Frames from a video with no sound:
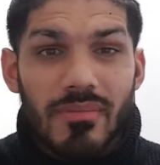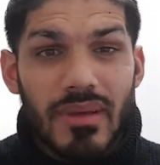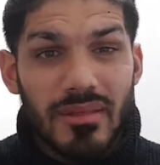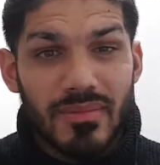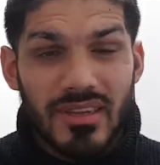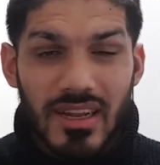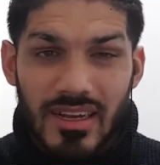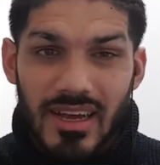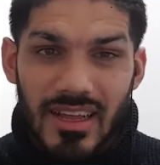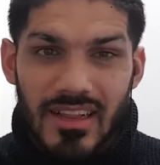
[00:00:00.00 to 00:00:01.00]
back to my channel
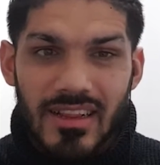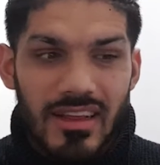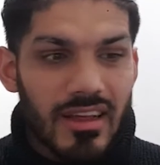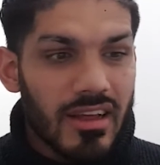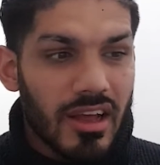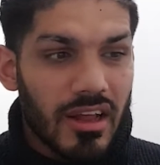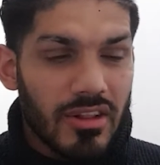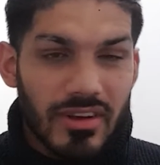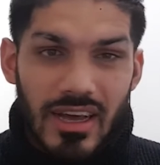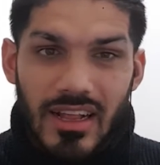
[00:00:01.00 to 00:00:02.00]
guys
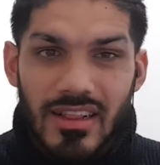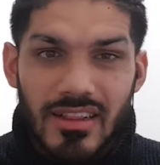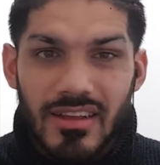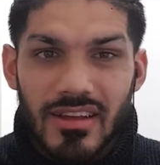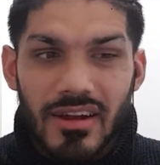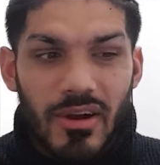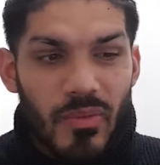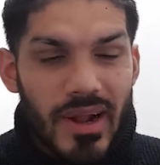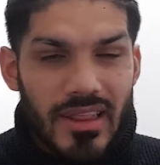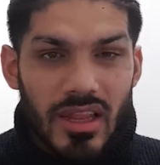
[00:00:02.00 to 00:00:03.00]
so guys
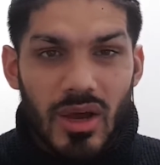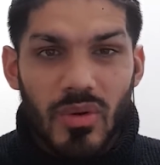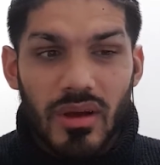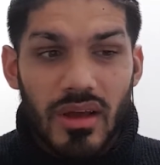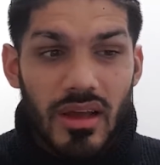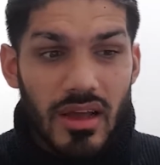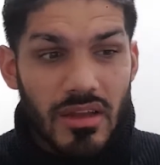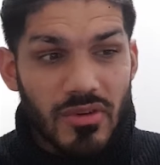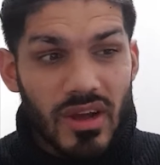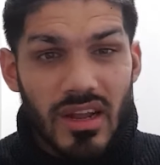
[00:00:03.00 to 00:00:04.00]
right now a
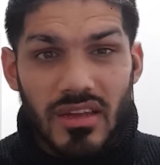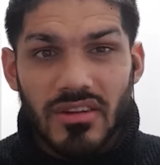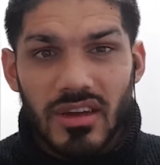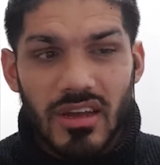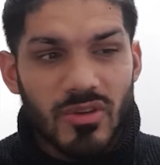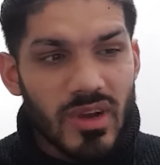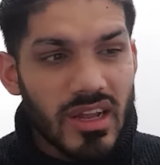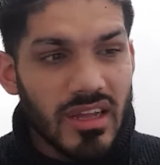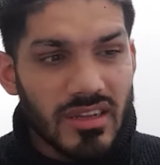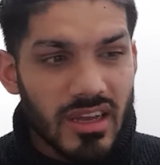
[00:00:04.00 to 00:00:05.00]
trailer a
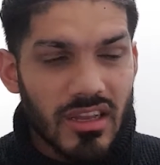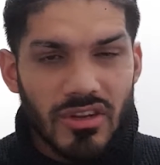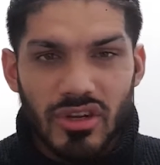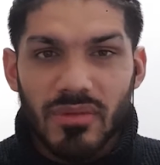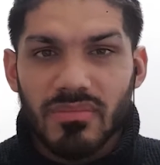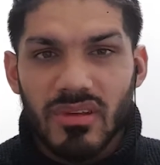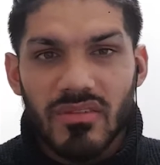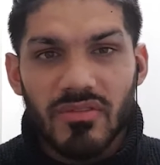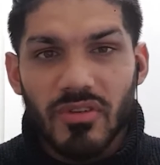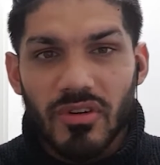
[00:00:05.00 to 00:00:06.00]
trailer just dropped
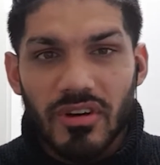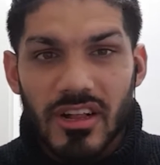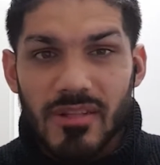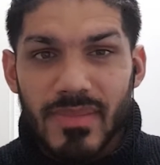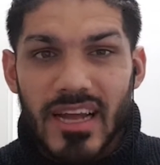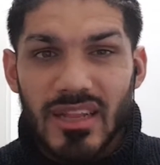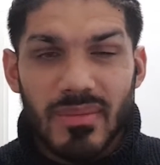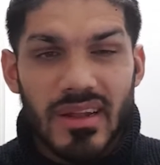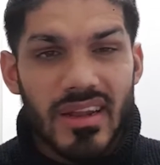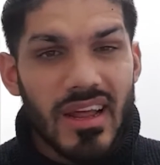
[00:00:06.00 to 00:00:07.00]
for
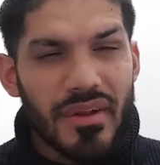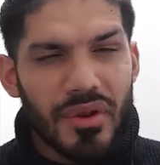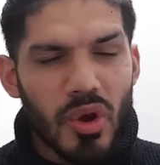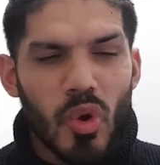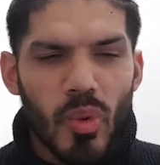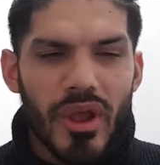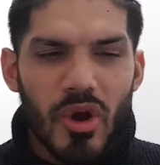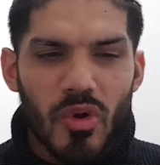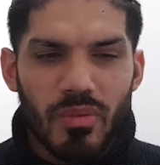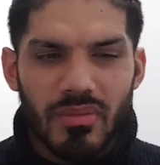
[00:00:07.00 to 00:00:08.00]
spider-man no way
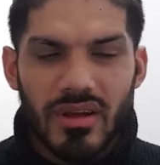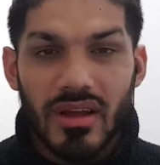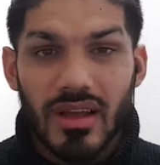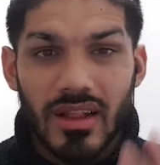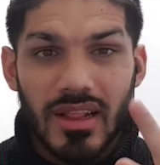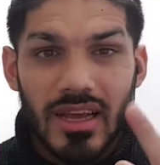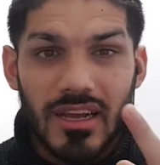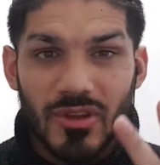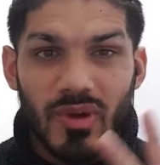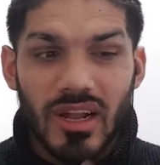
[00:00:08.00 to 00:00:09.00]
home
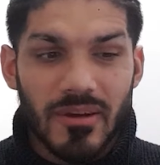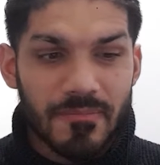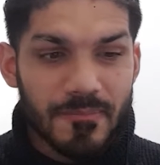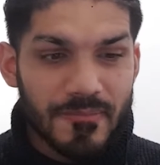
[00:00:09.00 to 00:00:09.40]
second trailer